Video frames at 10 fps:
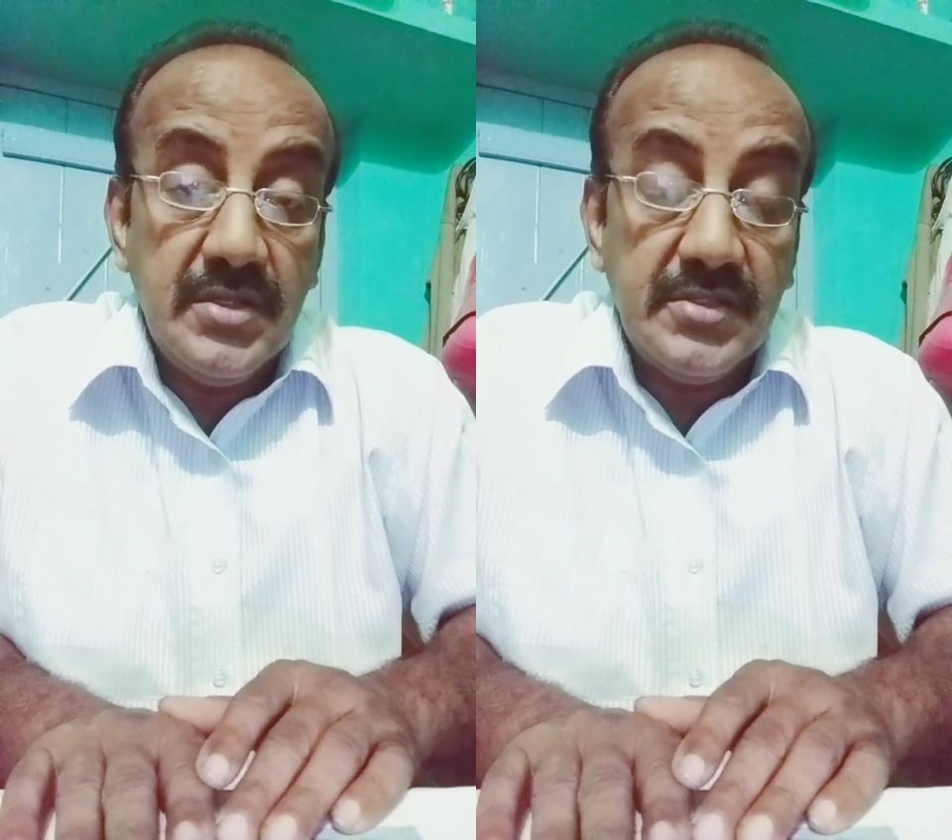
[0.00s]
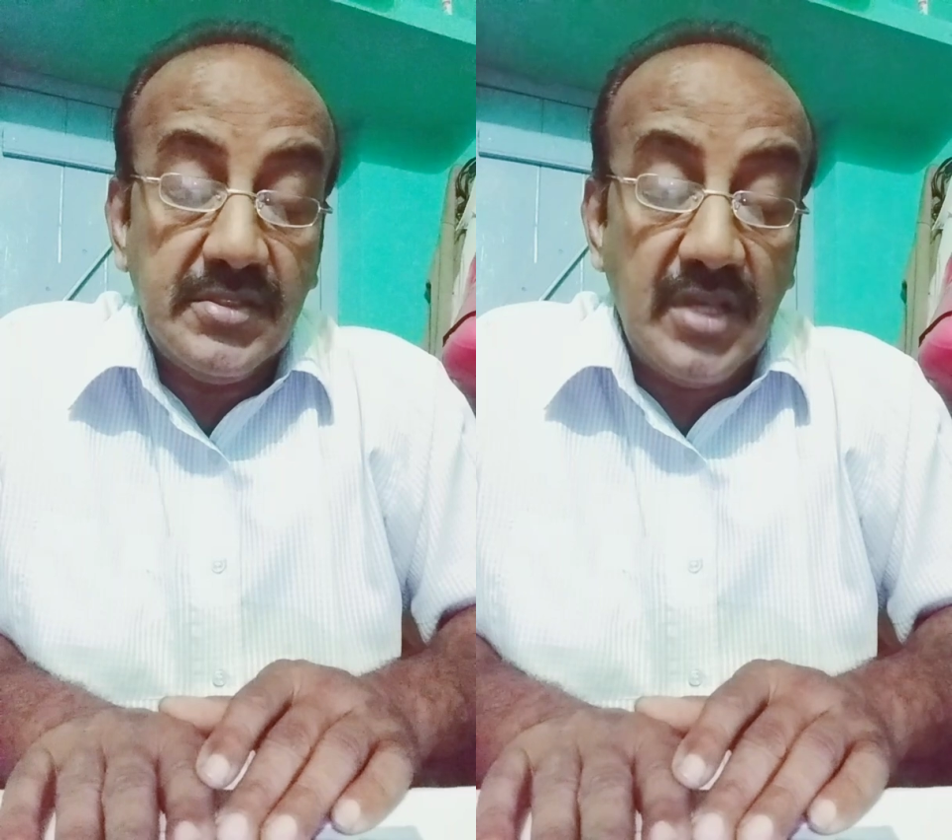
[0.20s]

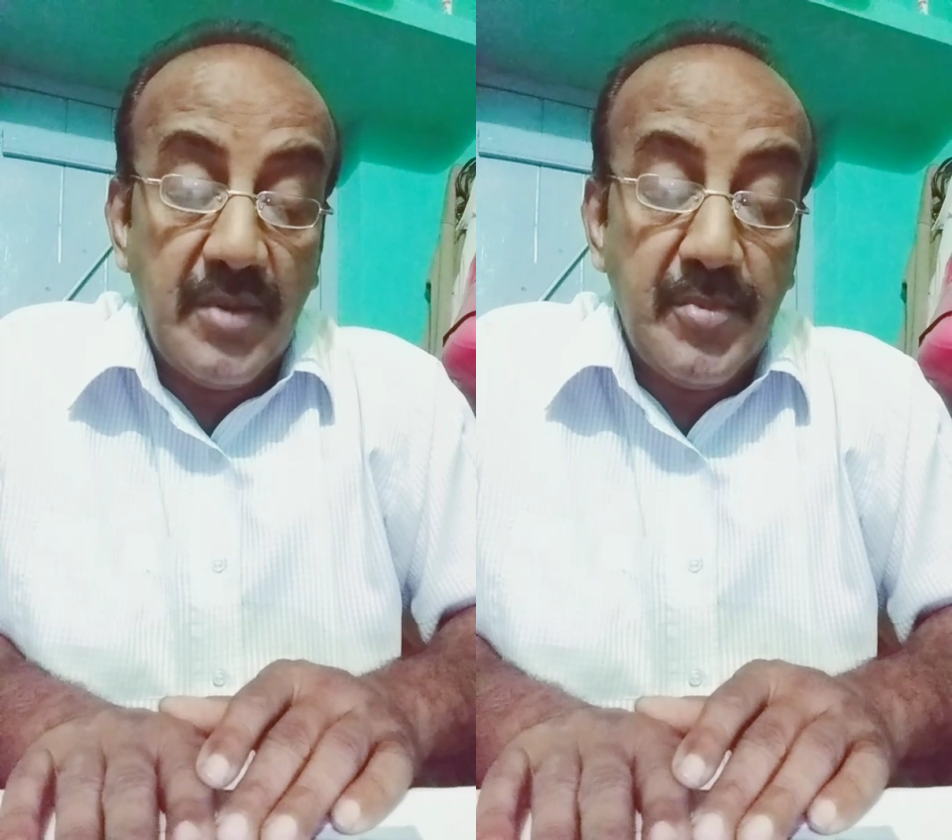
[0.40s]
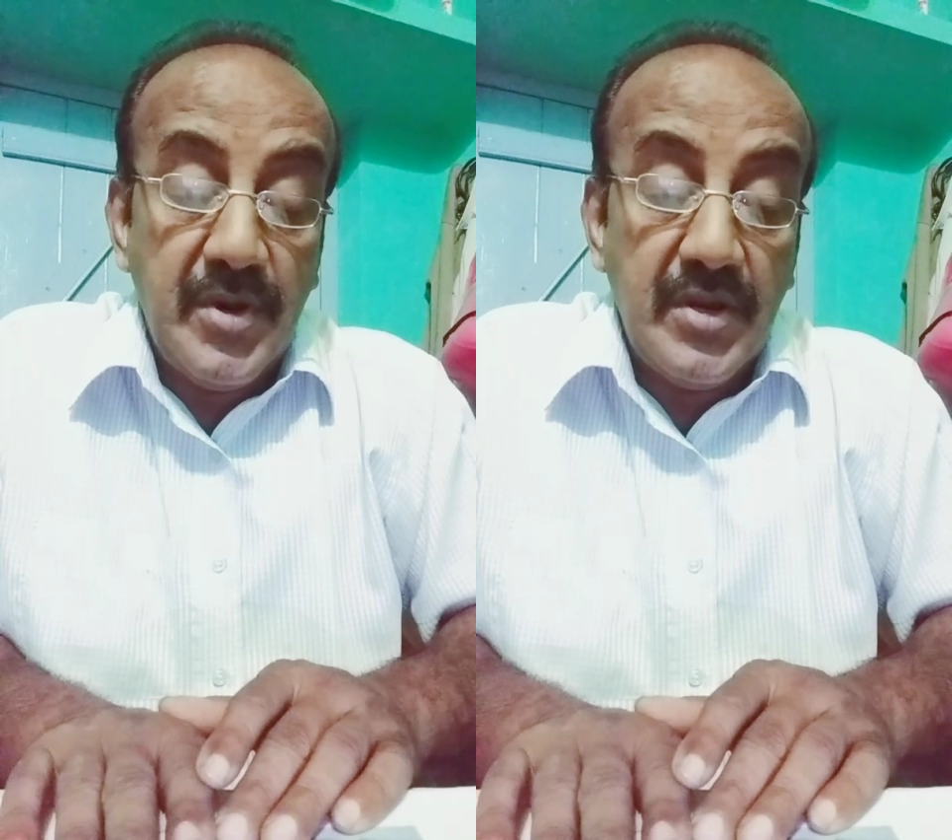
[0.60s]

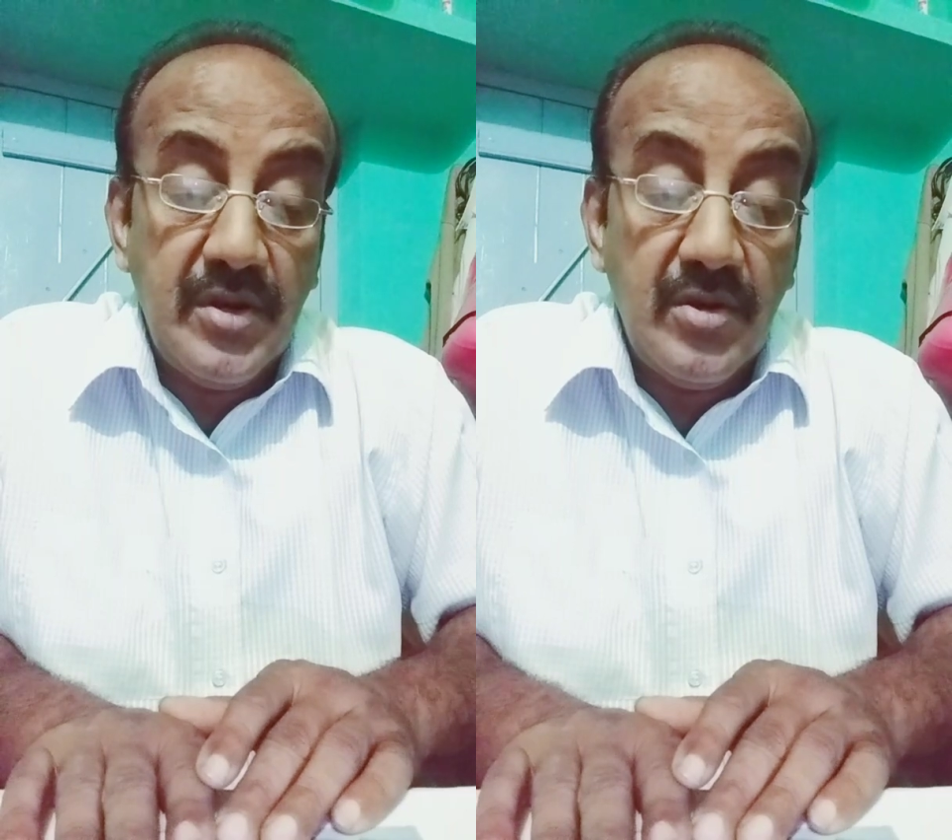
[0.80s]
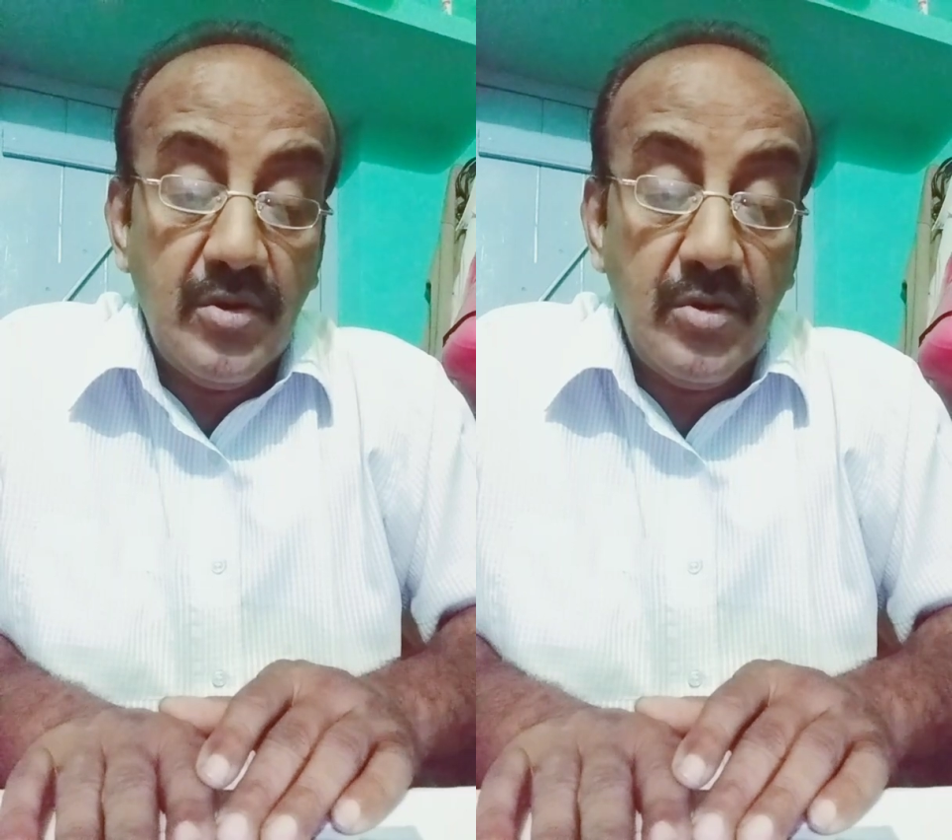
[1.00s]

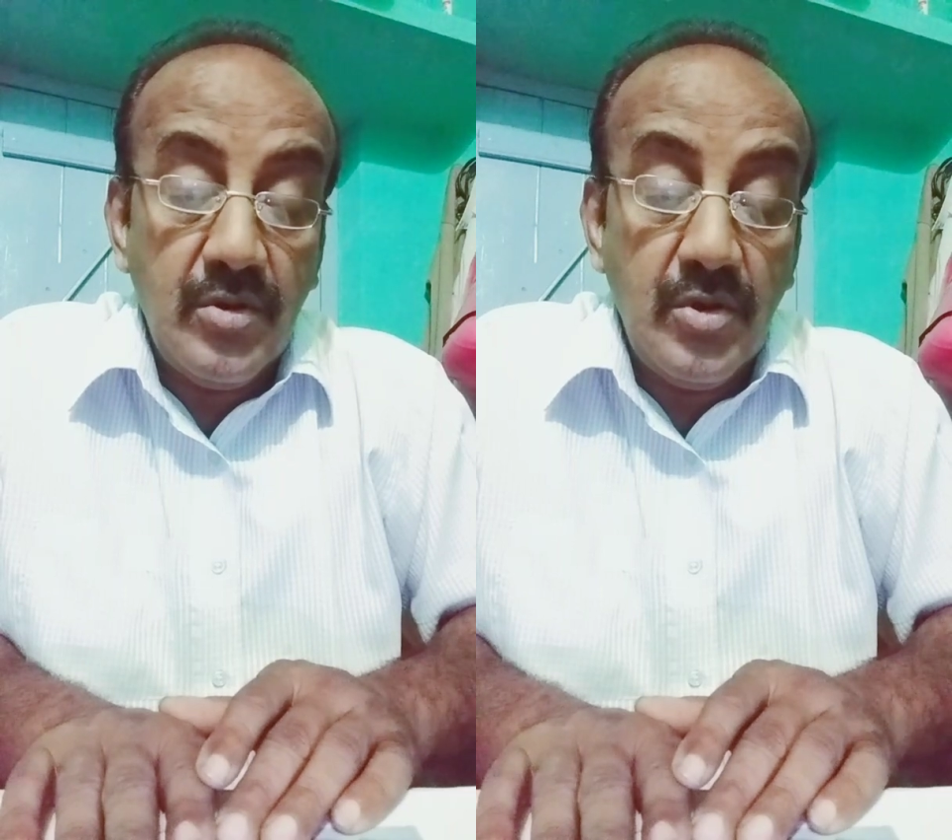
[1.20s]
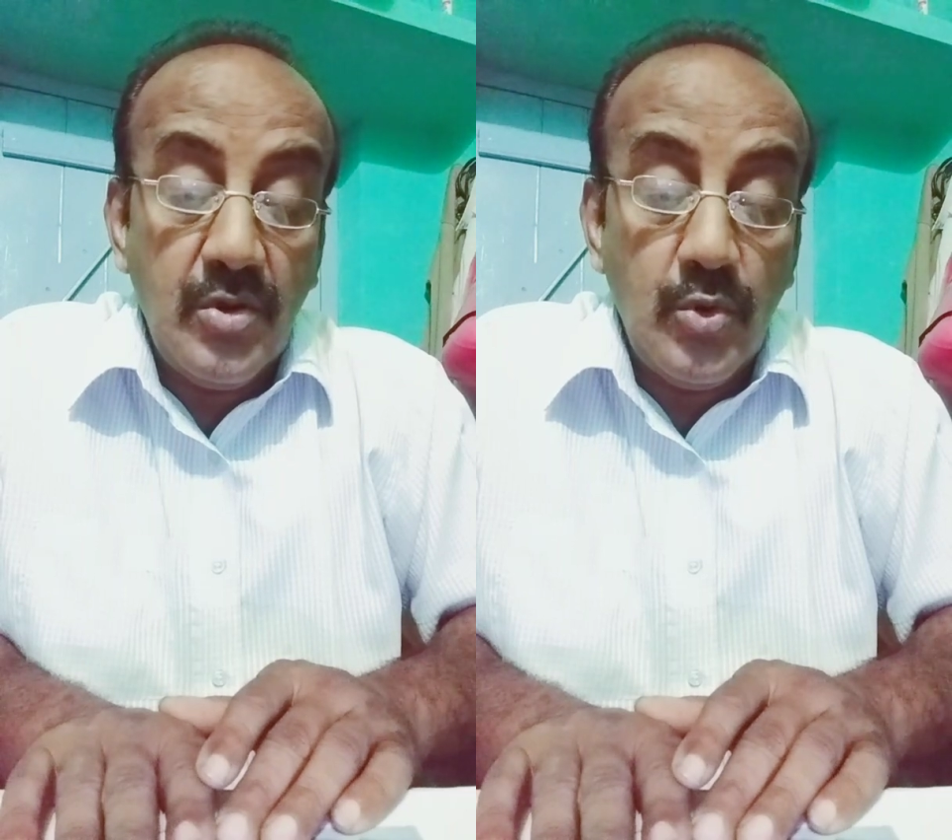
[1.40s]
someone
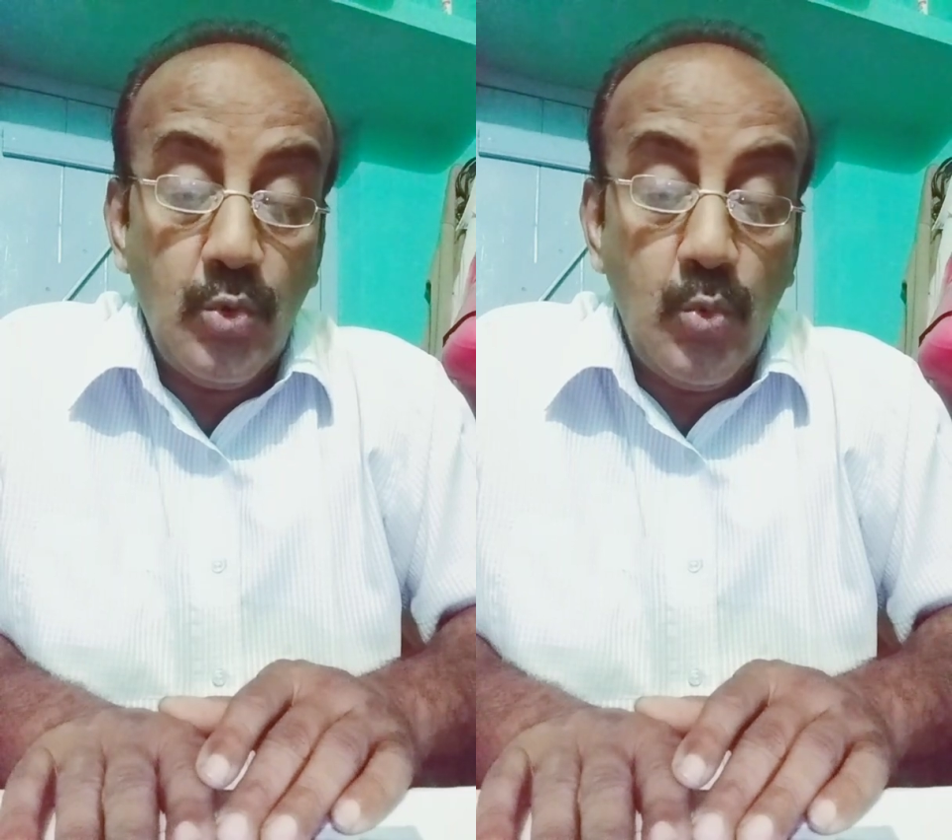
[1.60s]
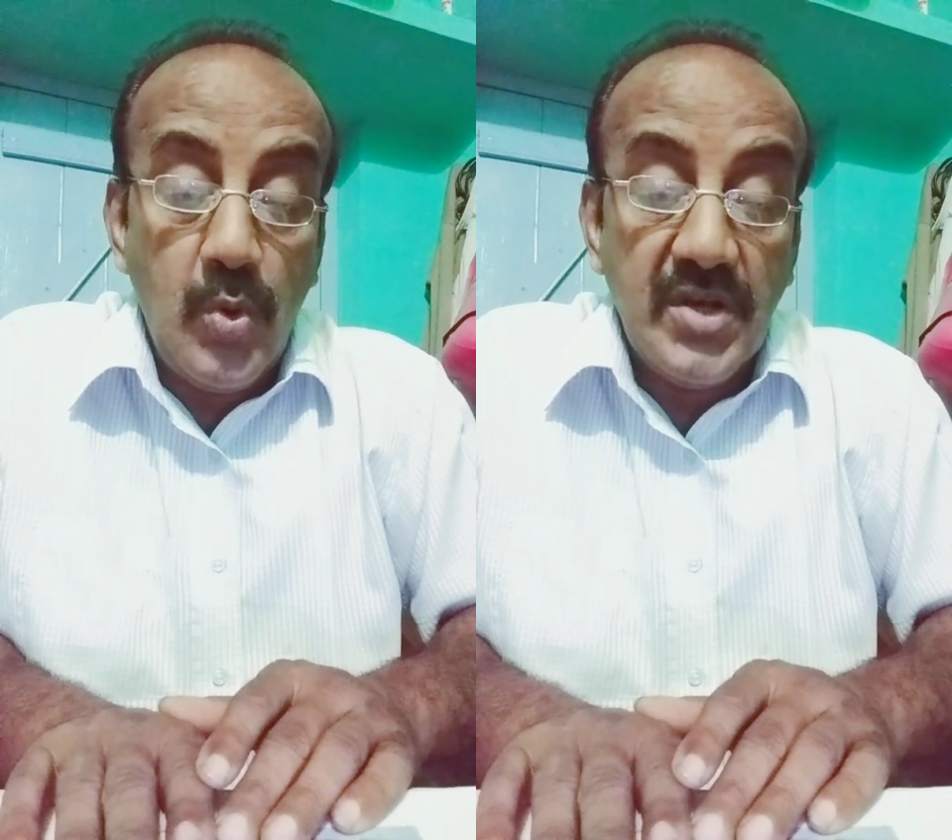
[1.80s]

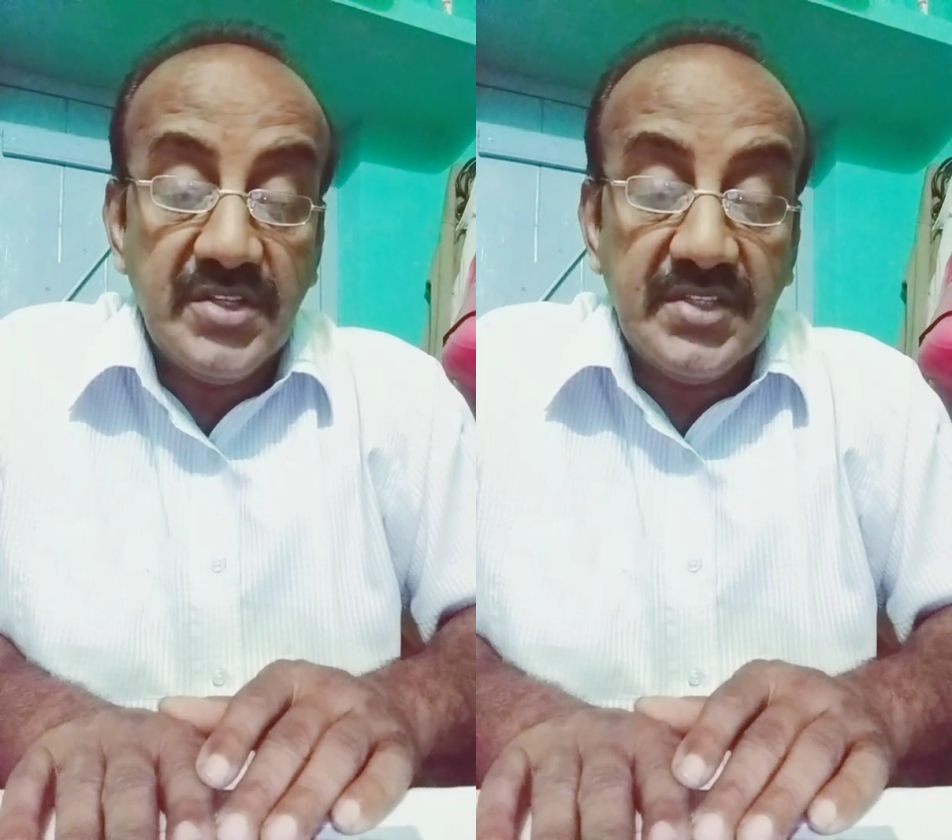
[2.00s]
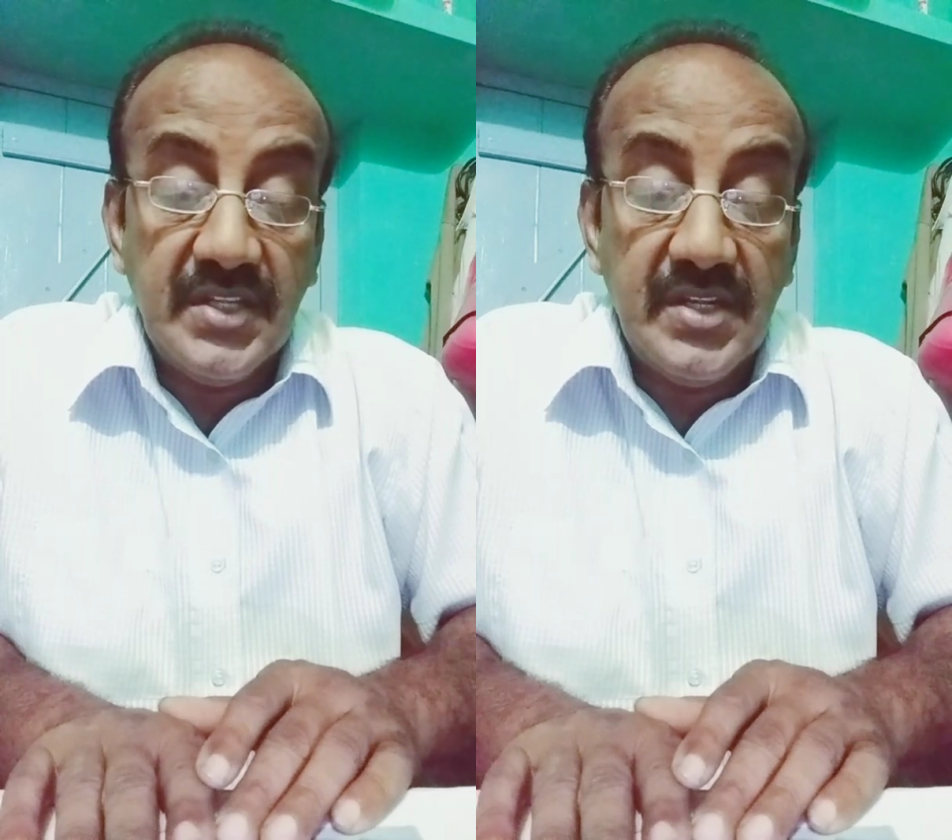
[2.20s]
who
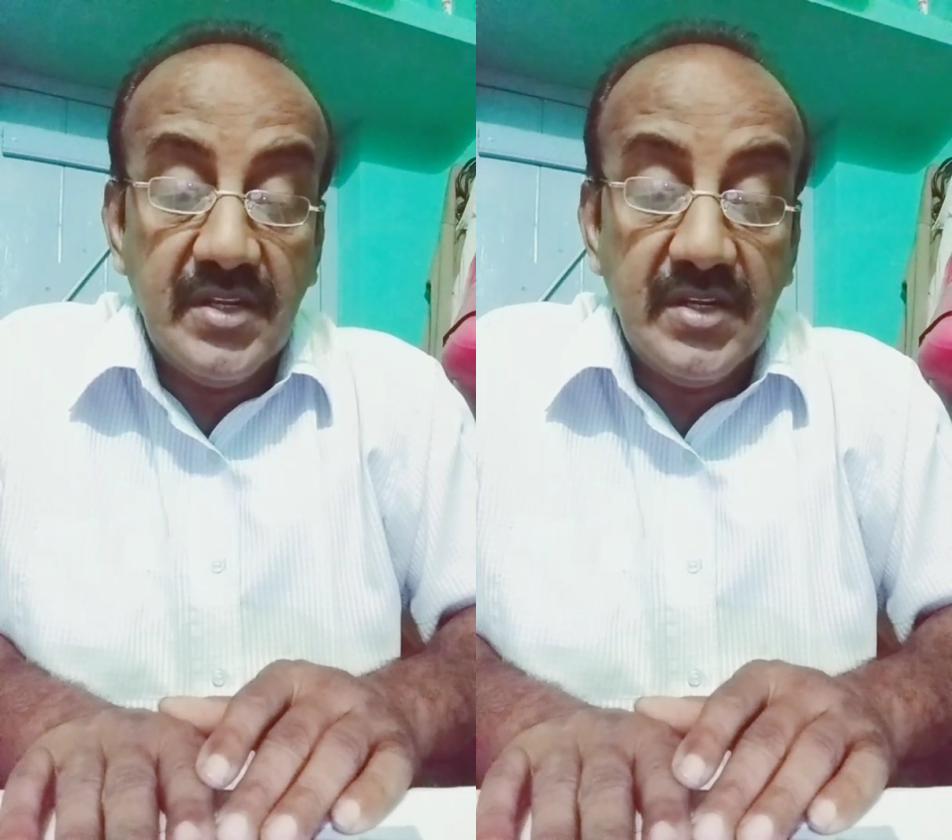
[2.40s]
was in